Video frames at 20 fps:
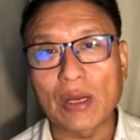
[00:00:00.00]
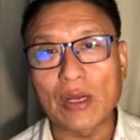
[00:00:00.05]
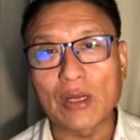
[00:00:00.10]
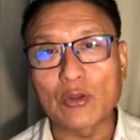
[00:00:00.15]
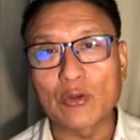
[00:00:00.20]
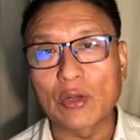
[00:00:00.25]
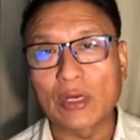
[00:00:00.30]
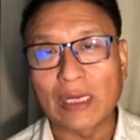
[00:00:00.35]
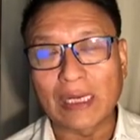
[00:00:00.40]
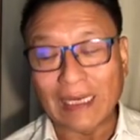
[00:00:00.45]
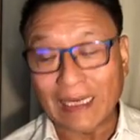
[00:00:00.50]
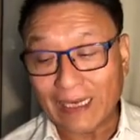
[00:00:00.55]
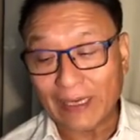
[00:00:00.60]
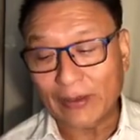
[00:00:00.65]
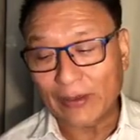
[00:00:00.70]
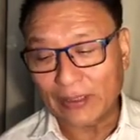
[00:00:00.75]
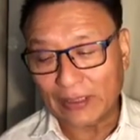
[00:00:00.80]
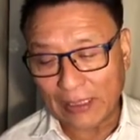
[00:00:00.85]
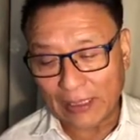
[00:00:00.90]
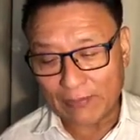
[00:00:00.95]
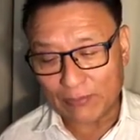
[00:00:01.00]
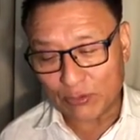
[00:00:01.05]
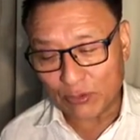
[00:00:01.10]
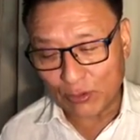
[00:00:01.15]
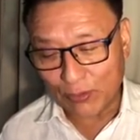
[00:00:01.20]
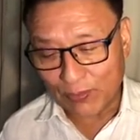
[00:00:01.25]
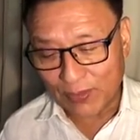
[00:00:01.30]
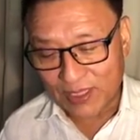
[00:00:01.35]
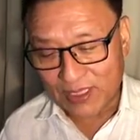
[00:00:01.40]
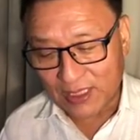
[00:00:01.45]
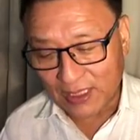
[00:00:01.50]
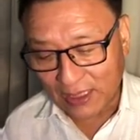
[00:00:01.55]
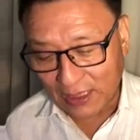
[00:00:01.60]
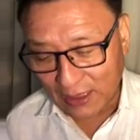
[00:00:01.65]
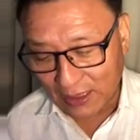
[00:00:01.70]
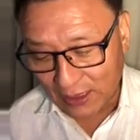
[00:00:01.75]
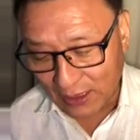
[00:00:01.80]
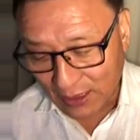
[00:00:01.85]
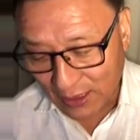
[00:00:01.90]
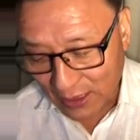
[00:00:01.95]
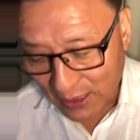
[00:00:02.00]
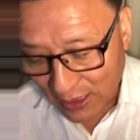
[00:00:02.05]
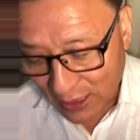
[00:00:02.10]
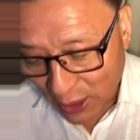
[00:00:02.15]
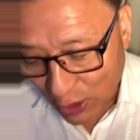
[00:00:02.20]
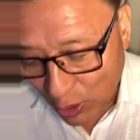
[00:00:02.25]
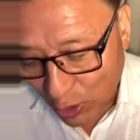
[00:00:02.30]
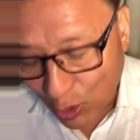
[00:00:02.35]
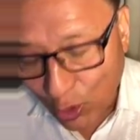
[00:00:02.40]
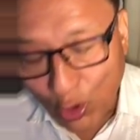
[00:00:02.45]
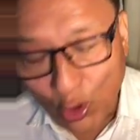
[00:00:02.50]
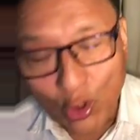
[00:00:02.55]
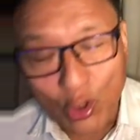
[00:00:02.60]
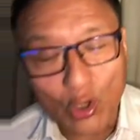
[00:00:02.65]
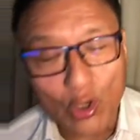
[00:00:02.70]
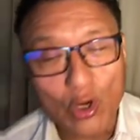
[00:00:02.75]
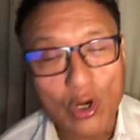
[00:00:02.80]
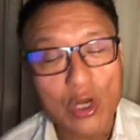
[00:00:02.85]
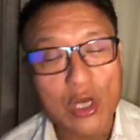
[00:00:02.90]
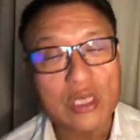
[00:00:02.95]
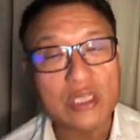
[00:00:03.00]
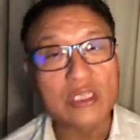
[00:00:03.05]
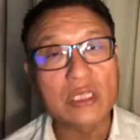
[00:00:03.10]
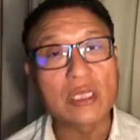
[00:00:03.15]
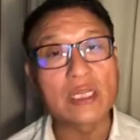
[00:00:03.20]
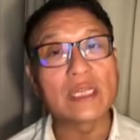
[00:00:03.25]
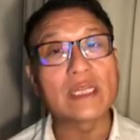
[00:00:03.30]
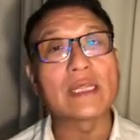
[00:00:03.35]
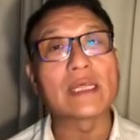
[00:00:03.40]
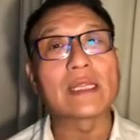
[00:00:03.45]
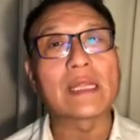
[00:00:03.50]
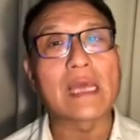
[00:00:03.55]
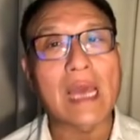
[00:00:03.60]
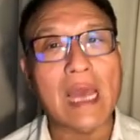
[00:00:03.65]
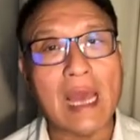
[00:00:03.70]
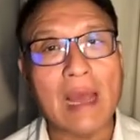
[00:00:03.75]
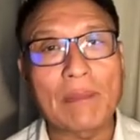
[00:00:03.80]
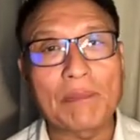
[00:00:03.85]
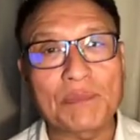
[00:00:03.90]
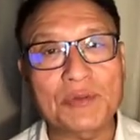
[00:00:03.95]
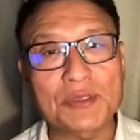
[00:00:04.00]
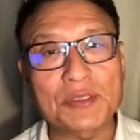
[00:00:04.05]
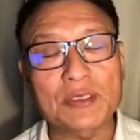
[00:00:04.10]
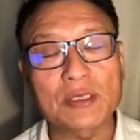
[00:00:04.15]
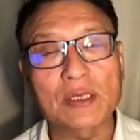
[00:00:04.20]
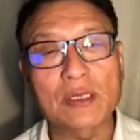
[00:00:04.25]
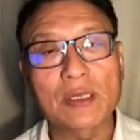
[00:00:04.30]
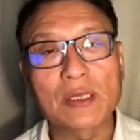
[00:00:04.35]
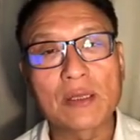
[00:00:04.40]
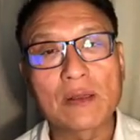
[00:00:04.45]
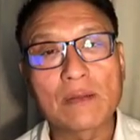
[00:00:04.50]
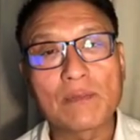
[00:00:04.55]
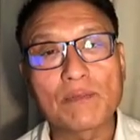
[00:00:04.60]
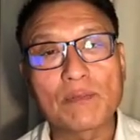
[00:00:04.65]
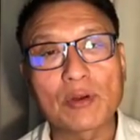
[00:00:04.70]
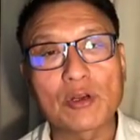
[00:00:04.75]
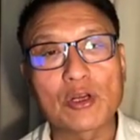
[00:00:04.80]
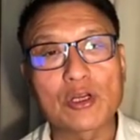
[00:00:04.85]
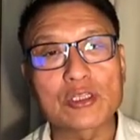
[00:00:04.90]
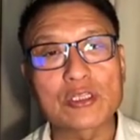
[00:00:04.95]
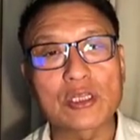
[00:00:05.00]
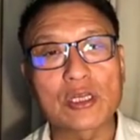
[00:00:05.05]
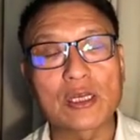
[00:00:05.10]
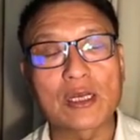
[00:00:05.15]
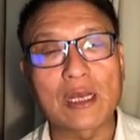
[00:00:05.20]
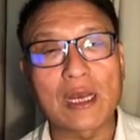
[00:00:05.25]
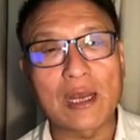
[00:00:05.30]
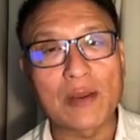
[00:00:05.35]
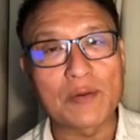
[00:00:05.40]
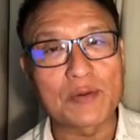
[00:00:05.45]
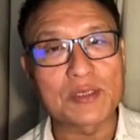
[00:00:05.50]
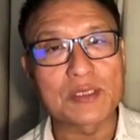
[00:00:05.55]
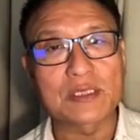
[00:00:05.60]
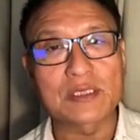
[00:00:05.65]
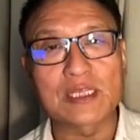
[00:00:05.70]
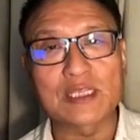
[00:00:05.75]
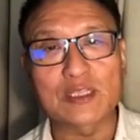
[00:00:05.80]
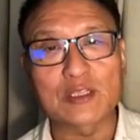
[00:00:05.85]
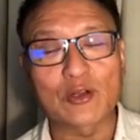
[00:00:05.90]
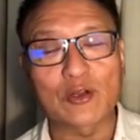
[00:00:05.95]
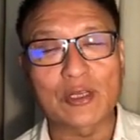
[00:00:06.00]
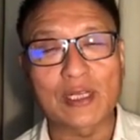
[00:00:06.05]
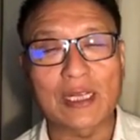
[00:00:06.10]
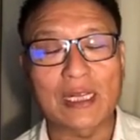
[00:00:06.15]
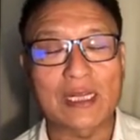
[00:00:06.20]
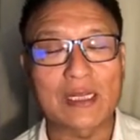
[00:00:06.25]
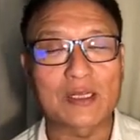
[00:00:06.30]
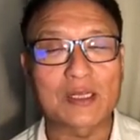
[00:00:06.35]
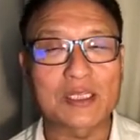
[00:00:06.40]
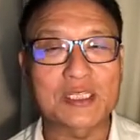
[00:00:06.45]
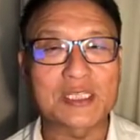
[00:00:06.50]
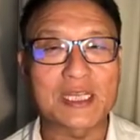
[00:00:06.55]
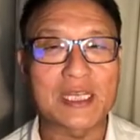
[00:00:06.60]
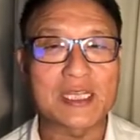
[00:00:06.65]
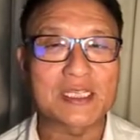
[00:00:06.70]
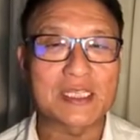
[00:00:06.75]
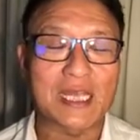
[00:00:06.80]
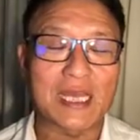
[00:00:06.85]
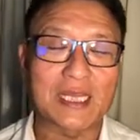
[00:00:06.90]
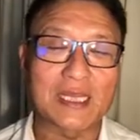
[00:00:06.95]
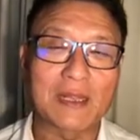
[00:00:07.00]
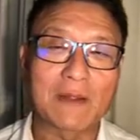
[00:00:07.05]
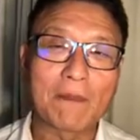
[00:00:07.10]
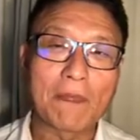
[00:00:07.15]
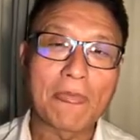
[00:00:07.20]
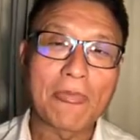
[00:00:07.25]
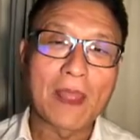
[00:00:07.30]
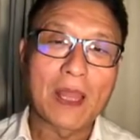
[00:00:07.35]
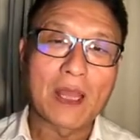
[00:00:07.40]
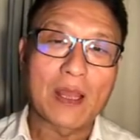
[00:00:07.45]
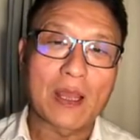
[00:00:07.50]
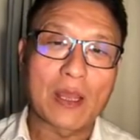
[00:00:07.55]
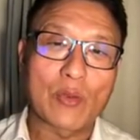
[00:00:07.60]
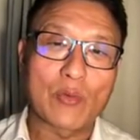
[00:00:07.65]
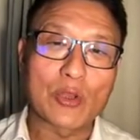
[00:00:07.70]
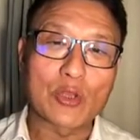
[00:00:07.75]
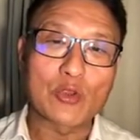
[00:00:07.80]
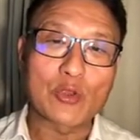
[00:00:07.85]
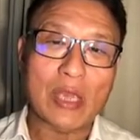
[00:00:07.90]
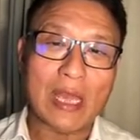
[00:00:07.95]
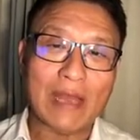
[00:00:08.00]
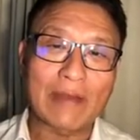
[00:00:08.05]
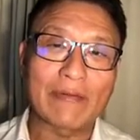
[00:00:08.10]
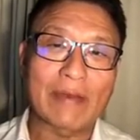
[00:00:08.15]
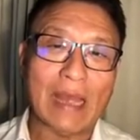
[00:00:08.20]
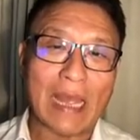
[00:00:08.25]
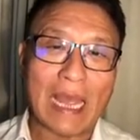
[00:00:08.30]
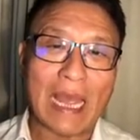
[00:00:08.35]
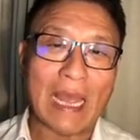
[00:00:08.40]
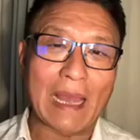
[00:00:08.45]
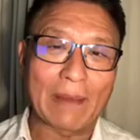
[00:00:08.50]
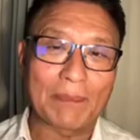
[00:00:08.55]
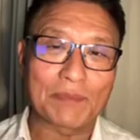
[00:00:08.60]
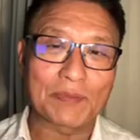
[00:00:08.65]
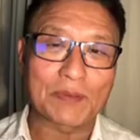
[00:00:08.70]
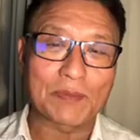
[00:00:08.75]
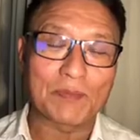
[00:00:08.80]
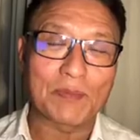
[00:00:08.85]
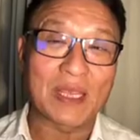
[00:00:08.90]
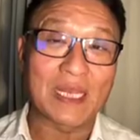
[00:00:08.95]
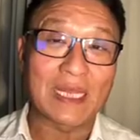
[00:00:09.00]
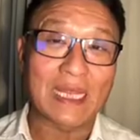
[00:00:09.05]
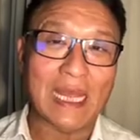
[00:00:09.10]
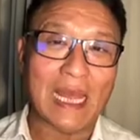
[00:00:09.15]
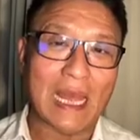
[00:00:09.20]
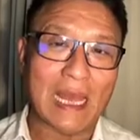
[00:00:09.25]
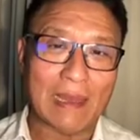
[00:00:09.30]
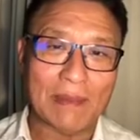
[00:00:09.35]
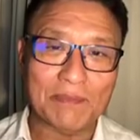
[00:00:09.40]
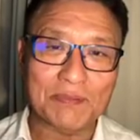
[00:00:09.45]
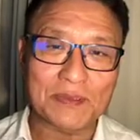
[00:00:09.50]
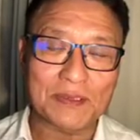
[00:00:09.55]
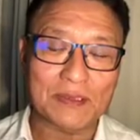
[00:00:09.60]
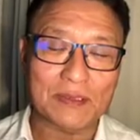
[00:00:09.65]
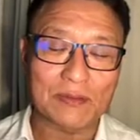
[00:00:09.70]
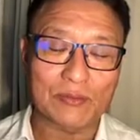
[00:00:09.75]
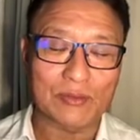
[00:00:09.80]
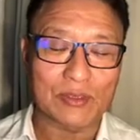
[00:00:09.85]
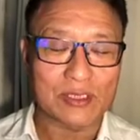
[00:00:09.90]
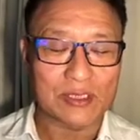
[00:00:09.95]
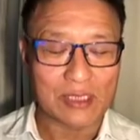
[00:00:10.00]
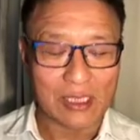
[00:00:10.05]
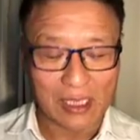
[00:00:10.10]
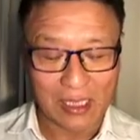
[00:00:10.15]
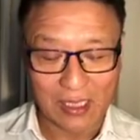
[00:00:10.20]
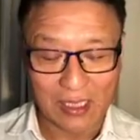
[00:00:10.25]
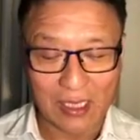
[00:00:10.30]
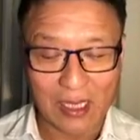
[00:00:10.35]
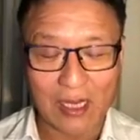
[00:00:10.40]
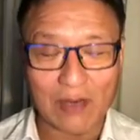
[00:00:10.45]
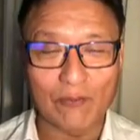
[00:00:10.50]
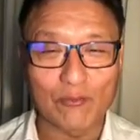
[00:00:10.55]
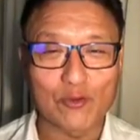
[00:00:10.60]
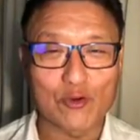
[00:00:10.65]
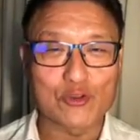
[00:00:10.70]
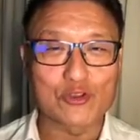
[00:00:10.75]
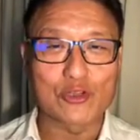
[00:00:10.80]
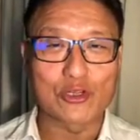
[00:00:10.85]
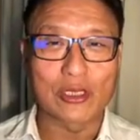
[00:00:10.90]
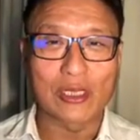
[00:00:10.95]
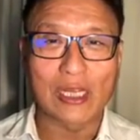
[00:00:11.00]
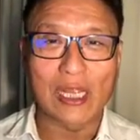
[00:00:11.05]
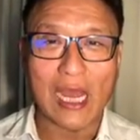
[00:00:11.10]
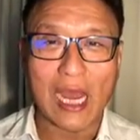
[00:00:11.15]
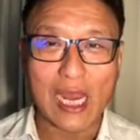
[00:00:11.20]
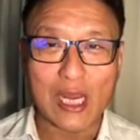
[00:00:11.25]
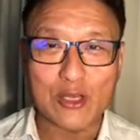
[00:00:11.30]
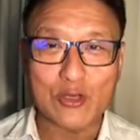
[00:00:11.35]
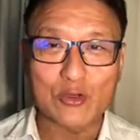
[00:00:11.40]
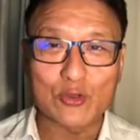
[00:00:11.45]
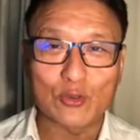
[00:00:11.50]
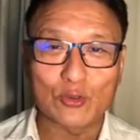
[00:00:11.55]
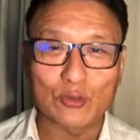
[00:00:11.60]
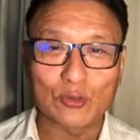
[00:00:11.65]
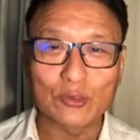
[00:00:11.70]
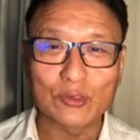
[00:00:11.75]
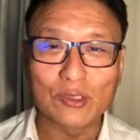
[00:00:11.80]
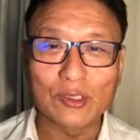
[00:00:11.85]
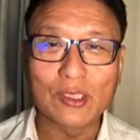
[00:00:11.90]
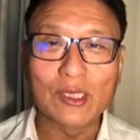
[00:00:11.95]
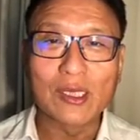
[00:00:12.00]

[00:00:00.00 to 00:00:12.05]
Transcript: you're clearing them. So basically, or deleting the apps because uh, I was just looking at it. It says that uh, when you have apps, many apps, which unfortunately I do,